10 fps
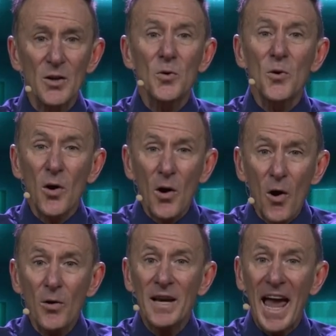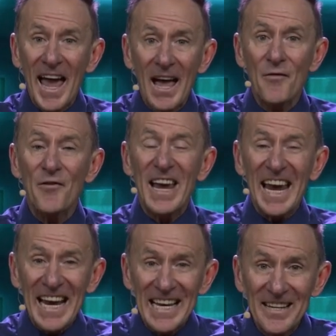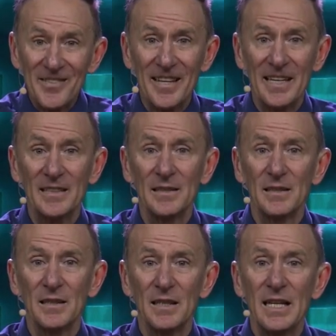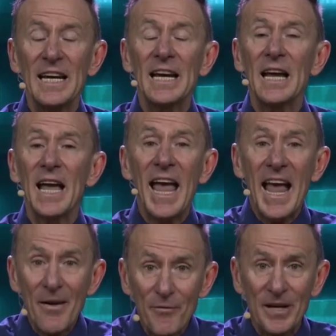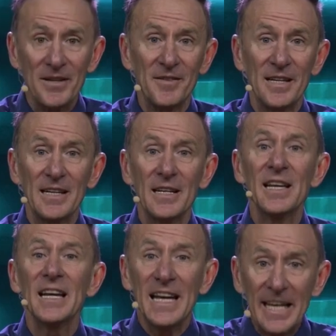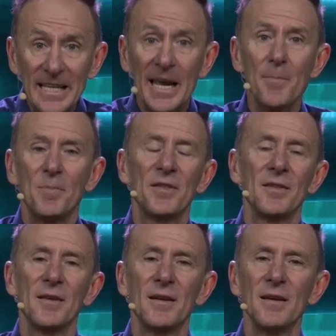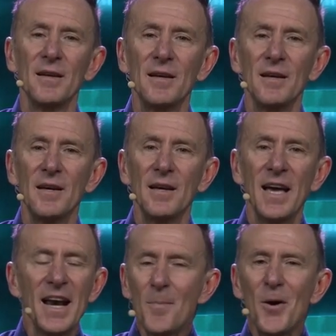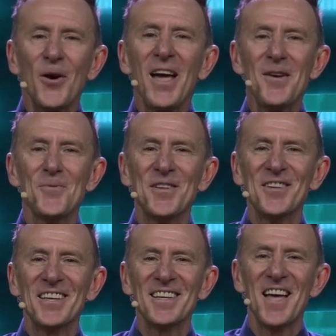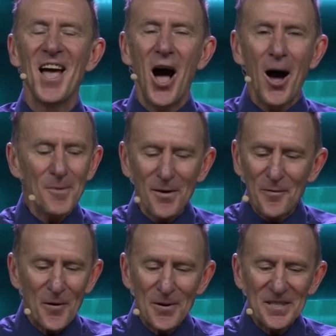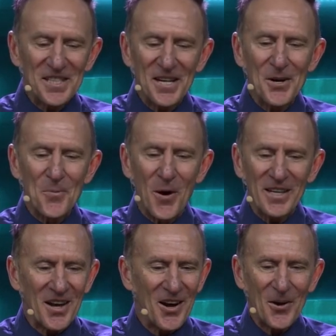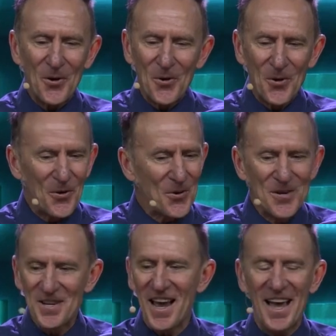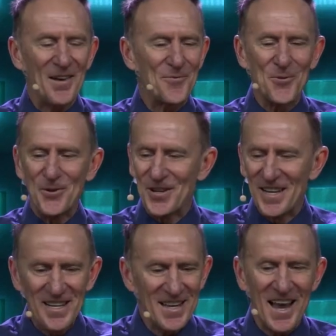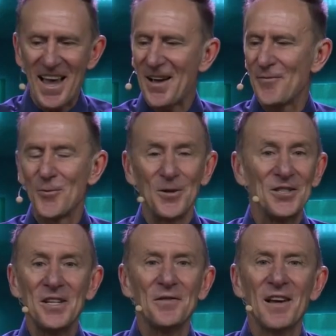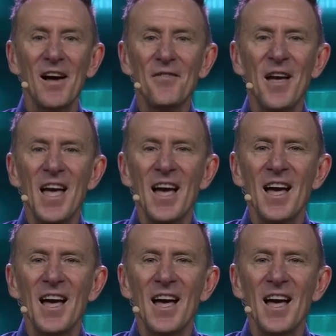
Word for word: you can't have anything, everything in depth. And I'm okay with it. I'm not focusing on what I couldn't have or didn't have or achieve in life.